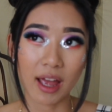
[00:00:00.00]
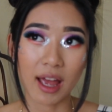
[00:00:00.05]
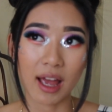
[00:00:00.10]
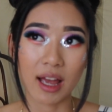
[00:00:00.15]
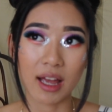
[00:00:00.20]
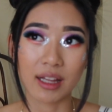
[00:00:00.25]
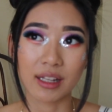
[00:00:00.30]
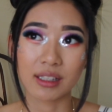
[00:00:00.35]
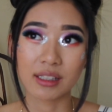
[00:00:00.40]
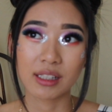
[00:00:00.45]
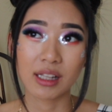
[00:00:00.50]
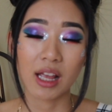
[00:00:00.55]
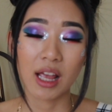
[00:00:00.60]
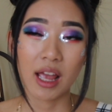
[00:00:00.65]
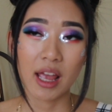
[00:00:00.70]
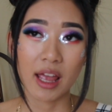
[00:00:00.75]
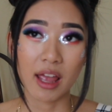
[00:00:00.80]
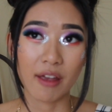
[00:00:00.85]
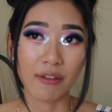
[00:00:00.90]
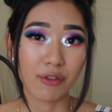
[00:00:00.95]
and
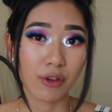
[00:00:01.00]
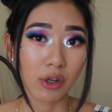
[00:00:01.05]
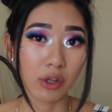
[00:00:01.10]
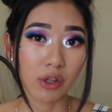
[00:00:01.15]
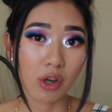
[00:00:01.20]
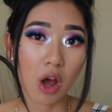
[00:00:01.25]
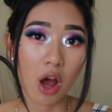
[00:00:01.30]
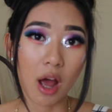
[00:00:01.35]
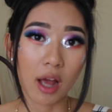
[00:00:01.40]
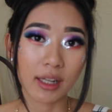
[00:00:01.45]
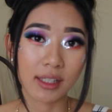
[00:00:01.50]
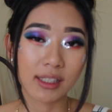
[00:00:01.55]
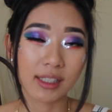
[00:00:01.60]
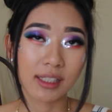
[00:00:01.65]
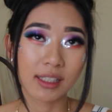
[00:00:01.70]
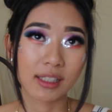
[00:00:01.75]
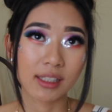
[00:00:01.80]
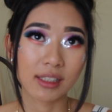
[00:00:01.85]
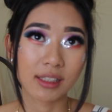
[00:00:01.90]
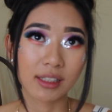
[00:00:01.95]
if you're
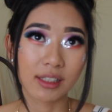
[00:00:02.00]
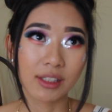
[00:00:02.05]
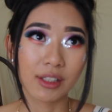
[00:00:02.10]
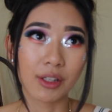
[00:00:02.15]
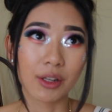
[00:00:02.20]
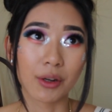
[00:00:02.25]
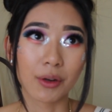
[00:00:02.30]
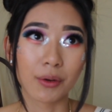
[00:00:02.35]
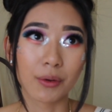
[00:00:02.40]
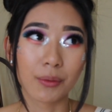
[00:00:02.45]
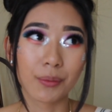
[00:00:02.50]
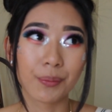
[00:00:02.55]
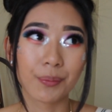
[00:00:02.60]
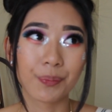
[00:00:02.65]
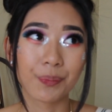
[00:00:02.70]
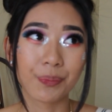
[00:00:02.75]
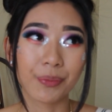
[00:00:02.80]
not, you know,